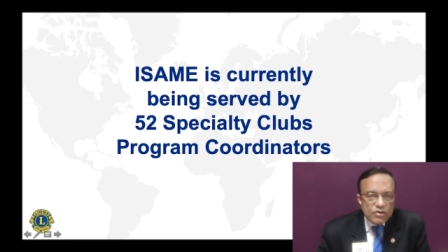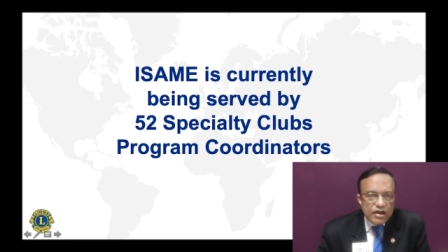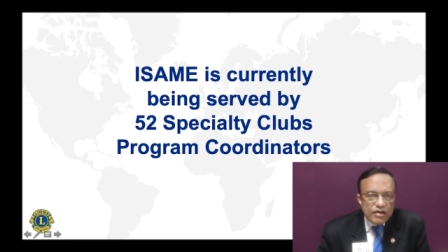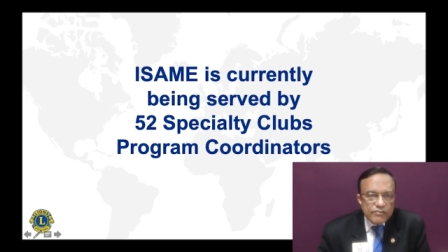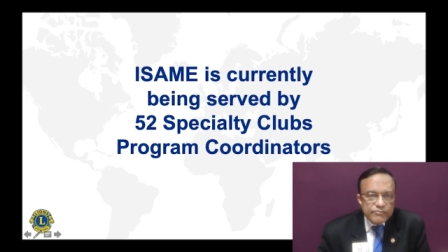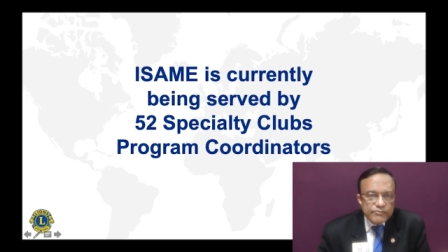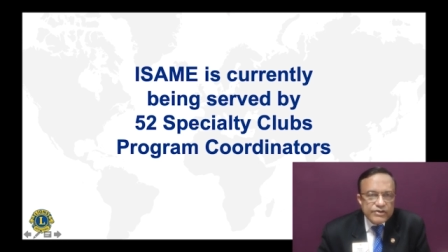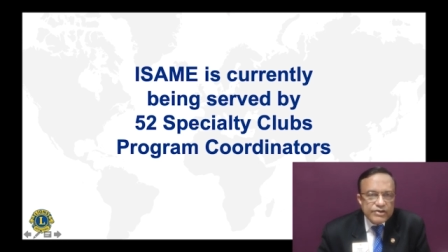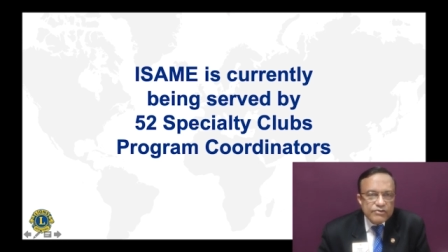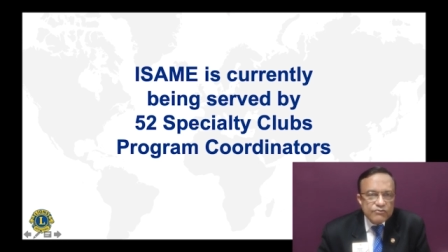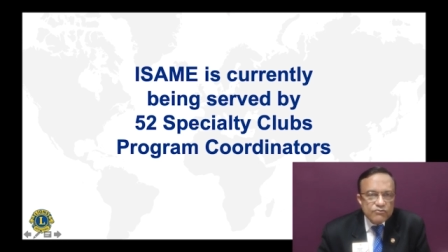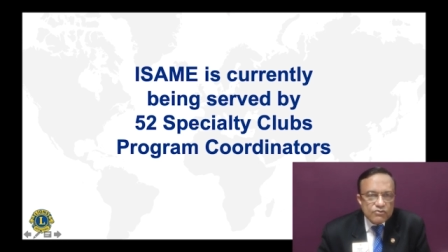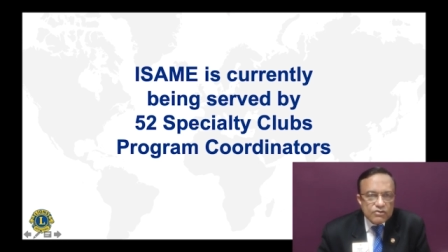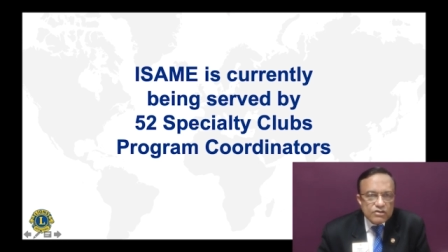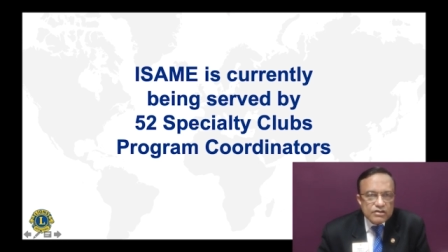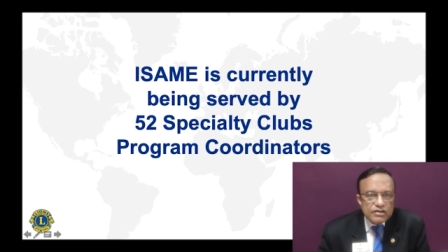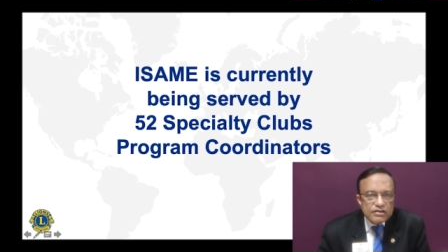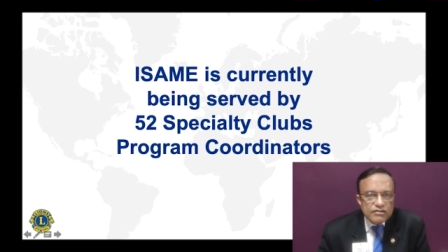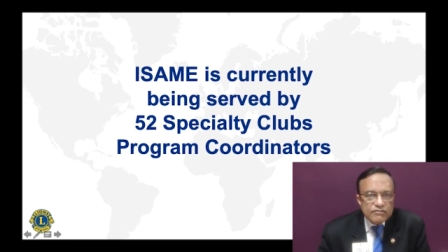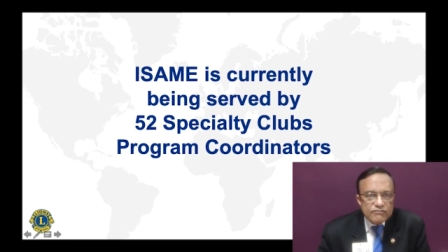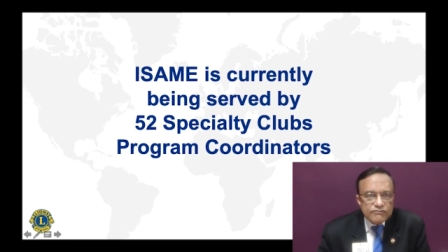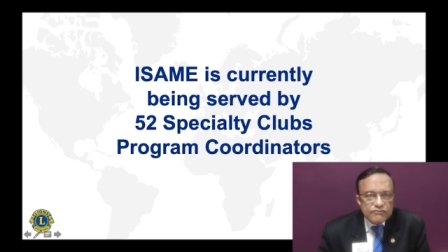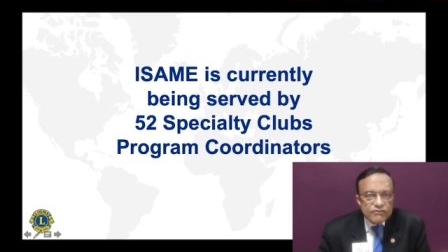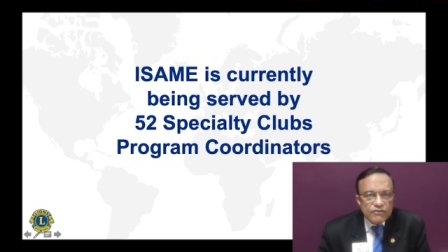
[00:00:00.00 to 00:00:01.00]
have been
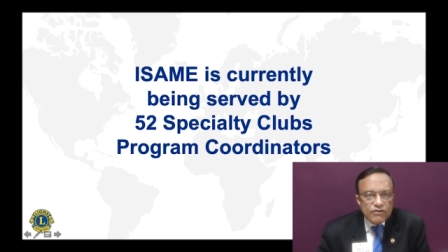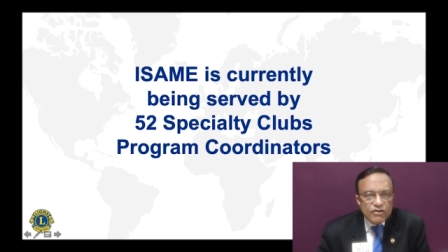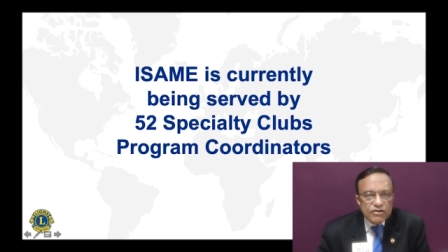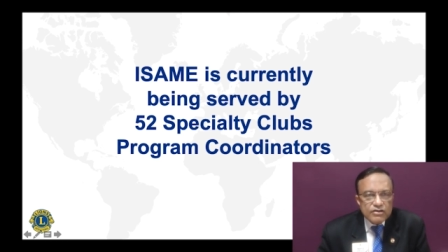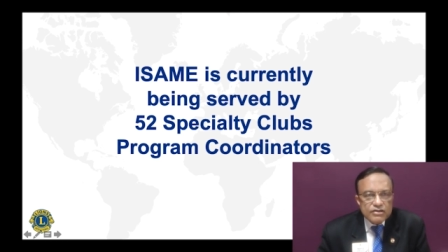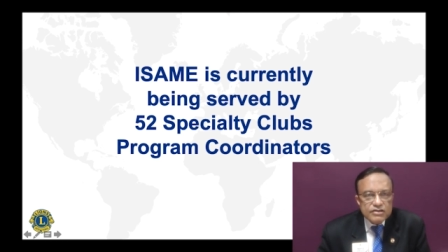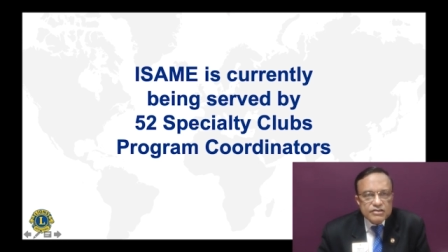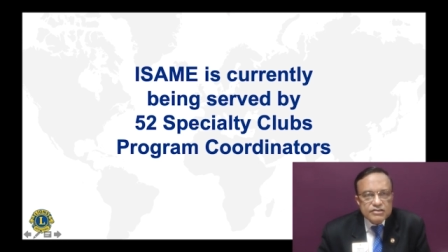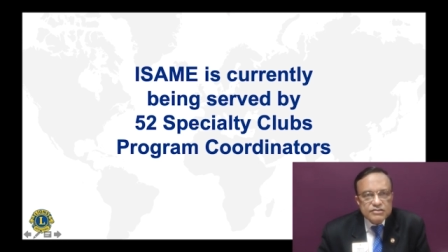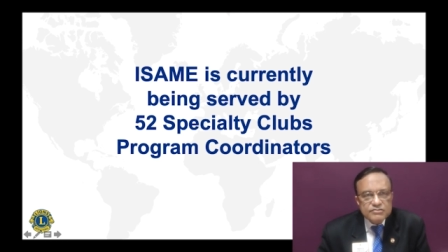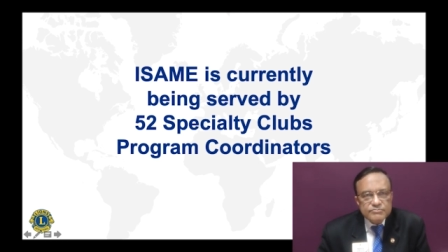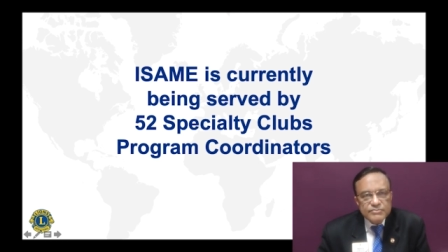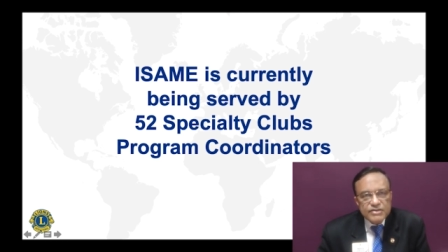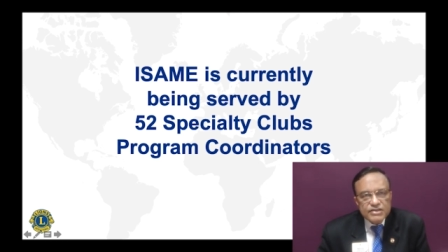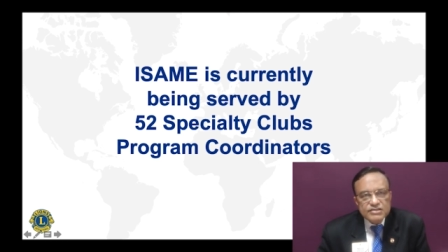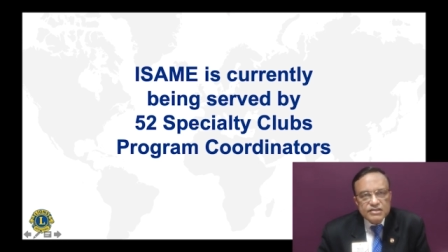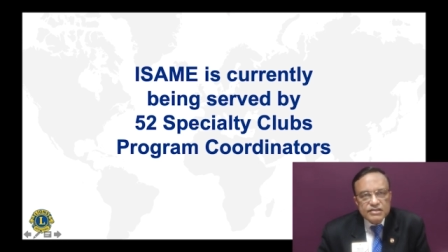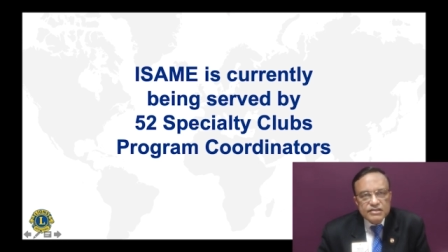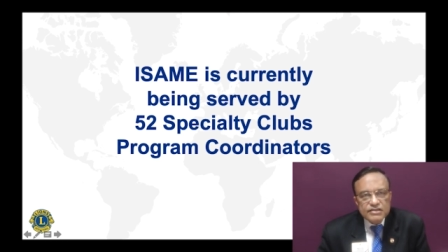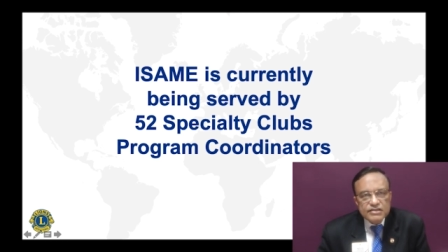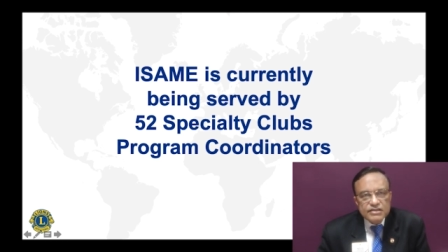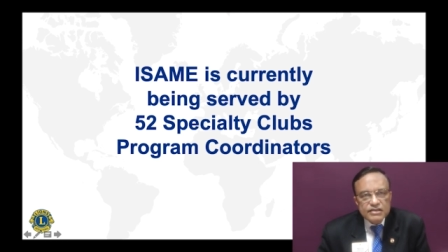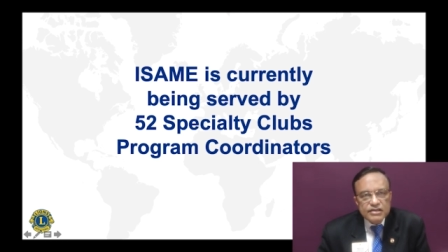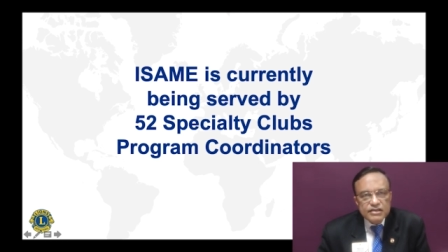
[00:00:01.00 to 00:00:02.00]
working for
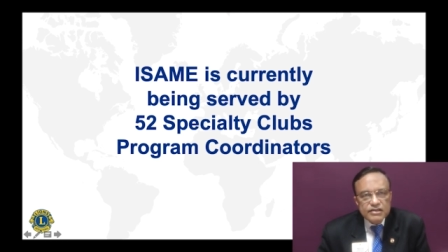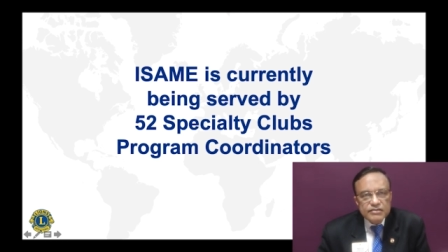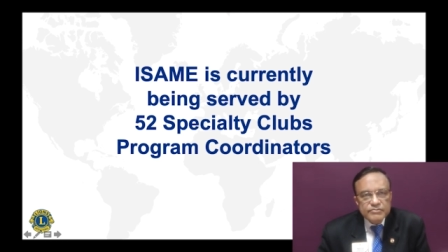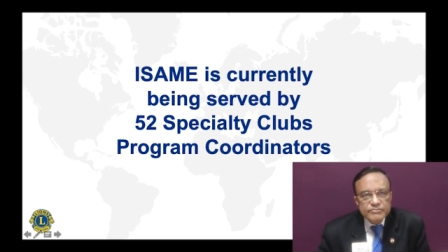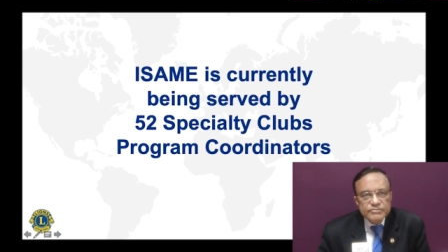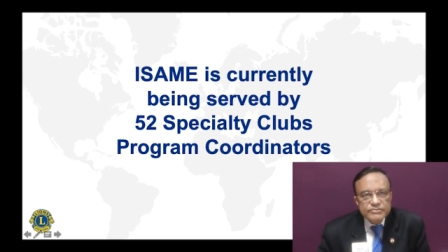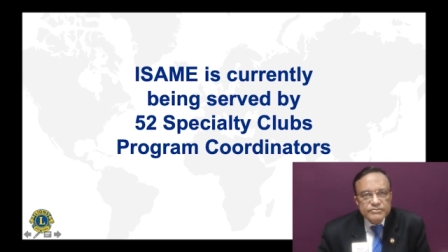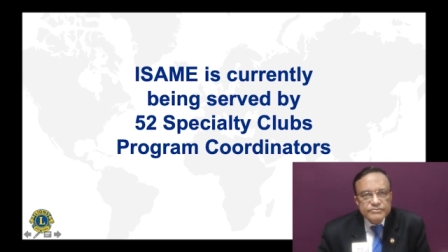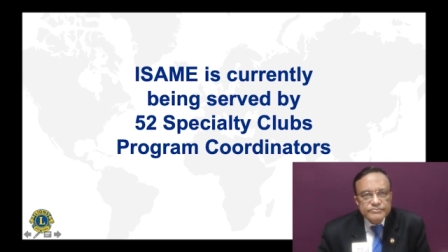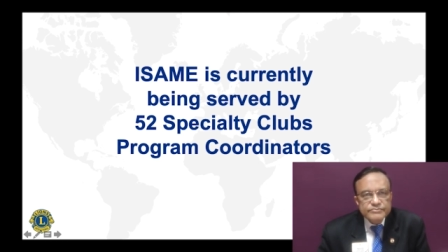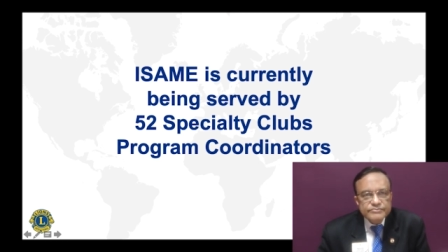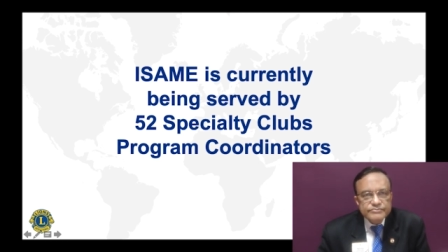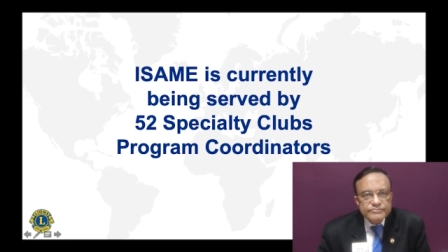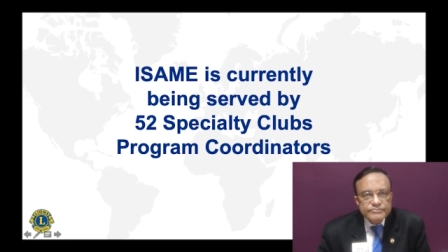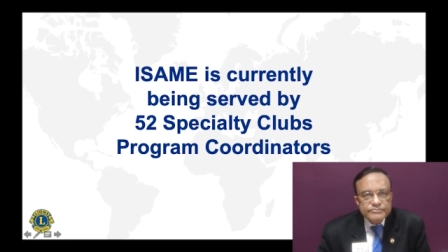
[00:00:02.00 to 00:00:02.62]
specialty clubs.